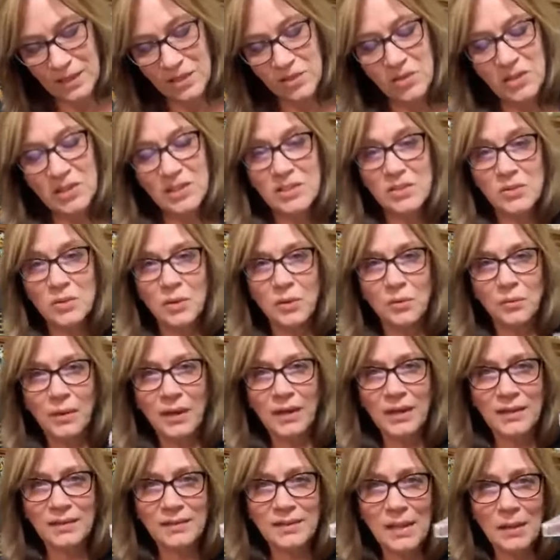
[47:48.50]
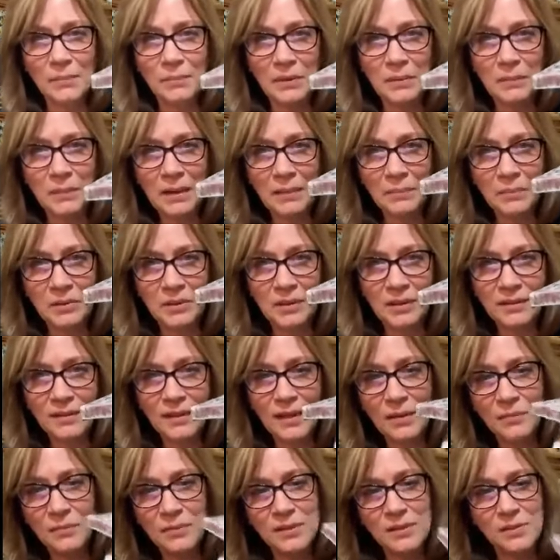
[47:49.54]
And you can do it right on top of the paper,
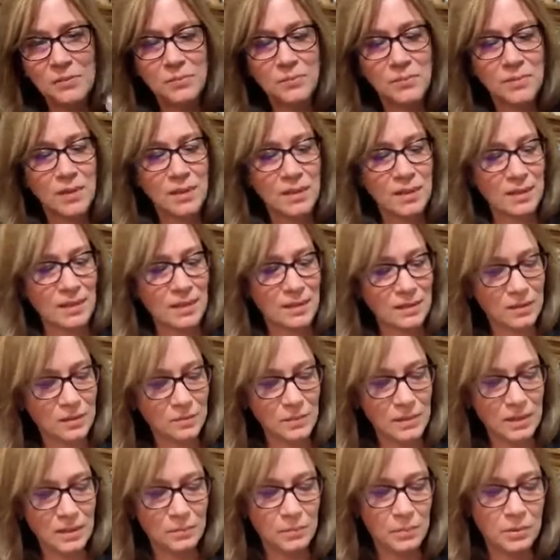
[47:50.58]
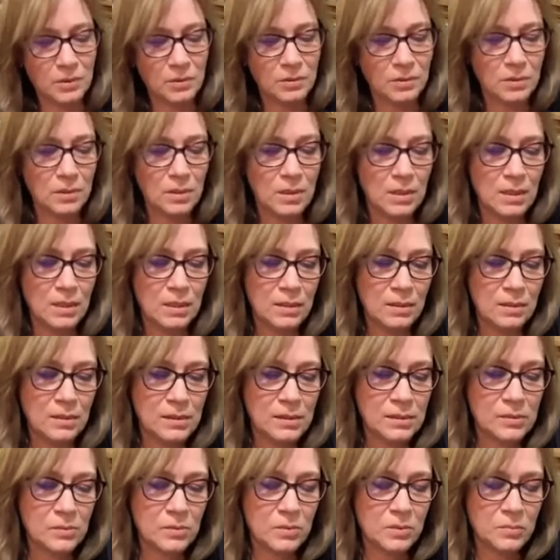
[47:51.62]
like that one's right on the paper.
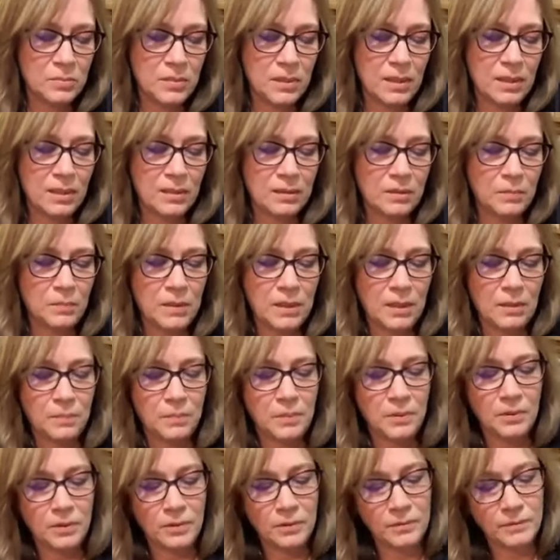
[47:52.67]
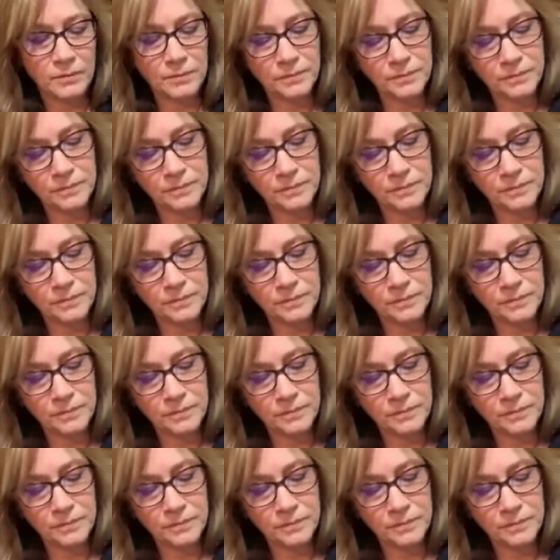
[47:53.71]
This one will be on the paper.